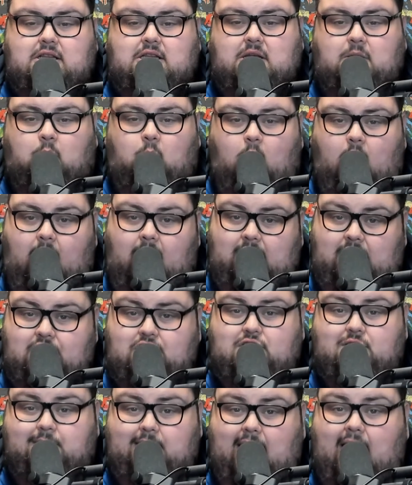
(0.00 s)
The one
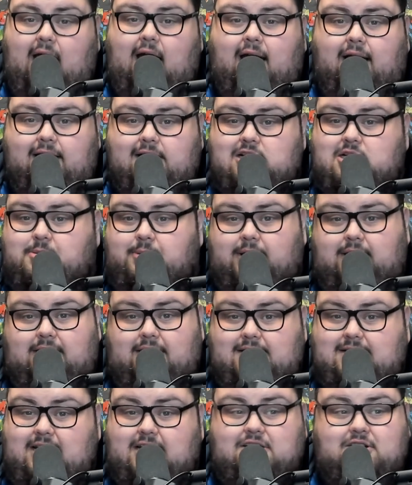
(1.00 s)
issue he has with
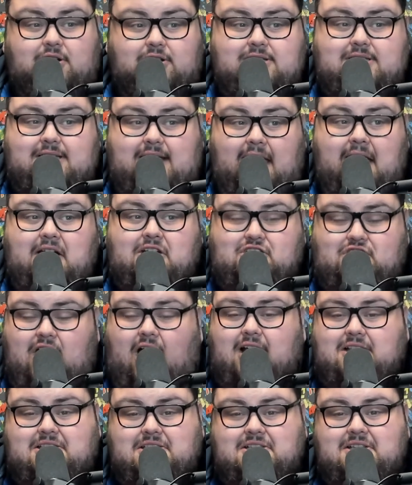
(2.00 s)
it is he does take
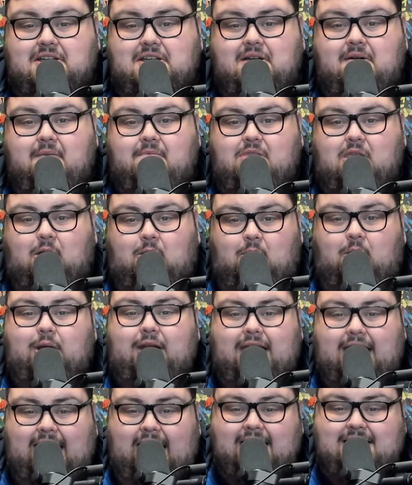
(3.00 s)
shots
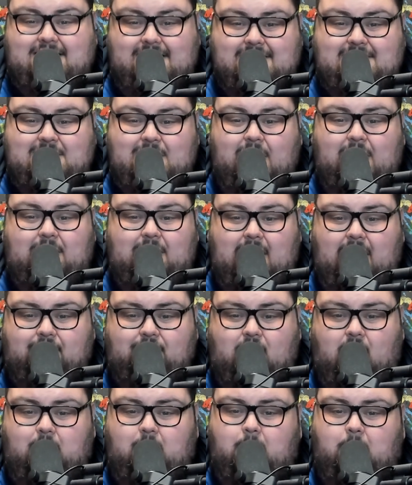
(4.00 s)
when he gets inside in
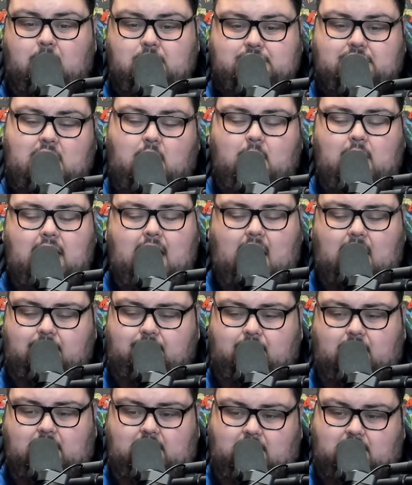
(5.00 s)
that forward motion. Now, a lot
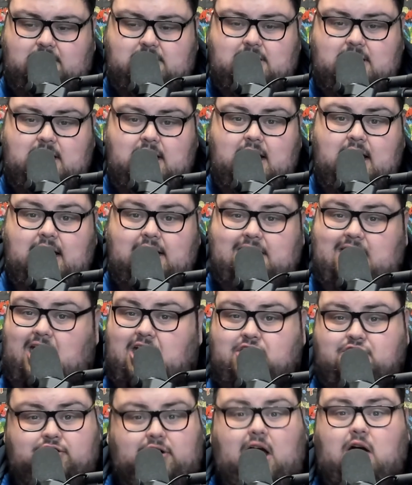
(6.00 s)
of fighters,
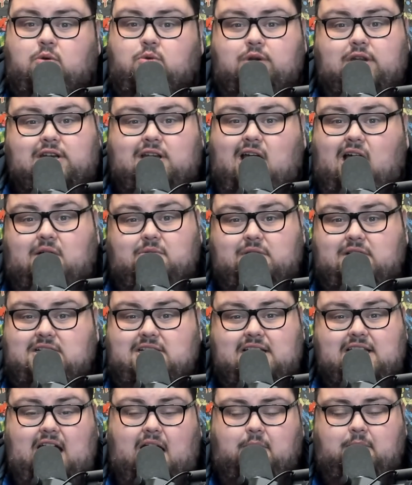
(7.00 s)
they drowned in that. We
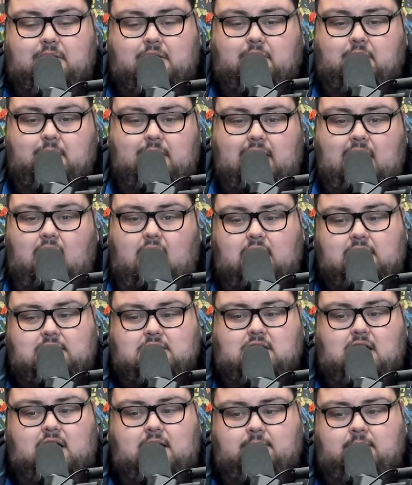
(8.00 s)
see that with Horyla all the
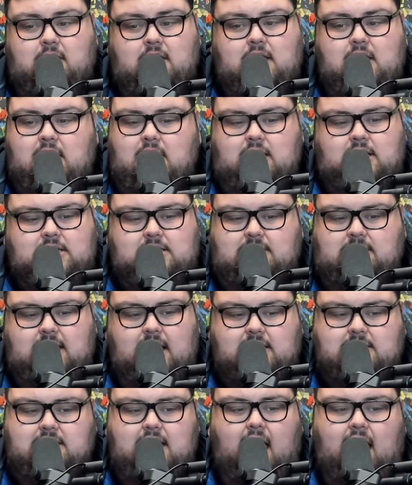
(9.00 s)
time.
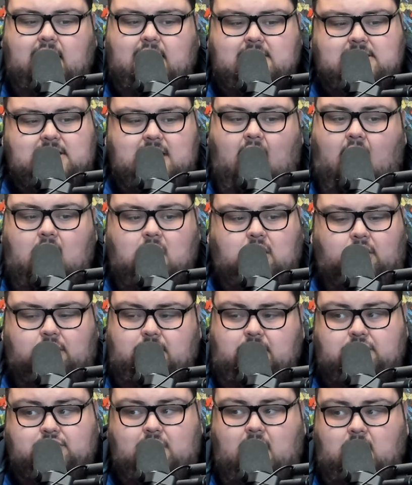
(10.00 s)
Stasiak is not
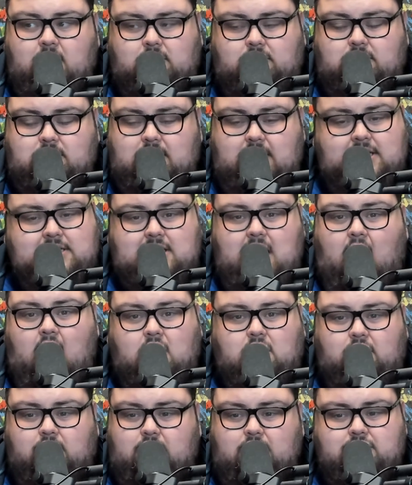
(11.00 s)
going to drown. He's
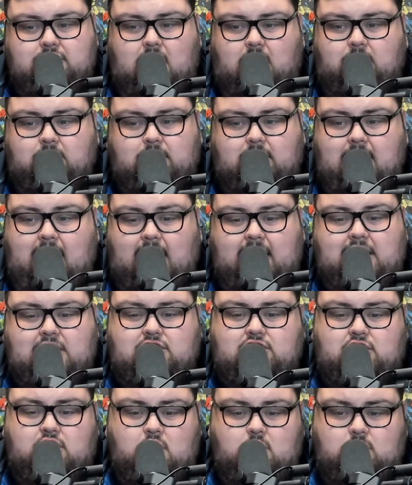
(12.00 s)
not going to drown in that.
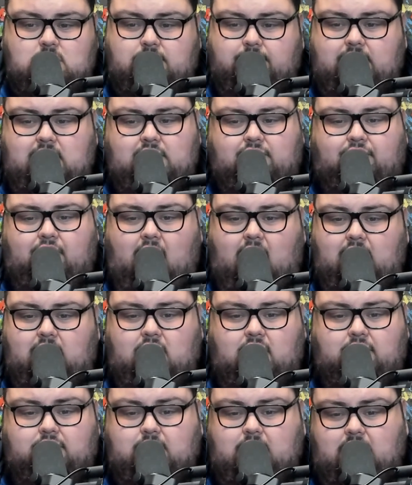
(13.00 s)
He's used to it. He's fought
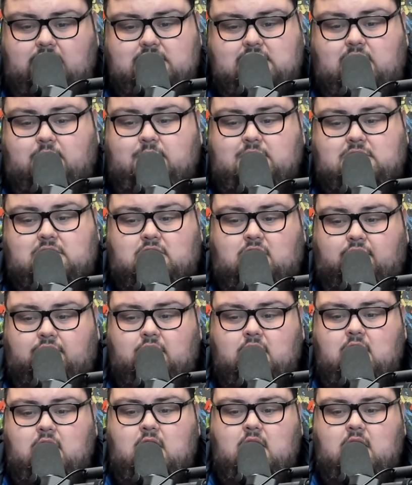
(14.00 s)
enough guys now. He's enough...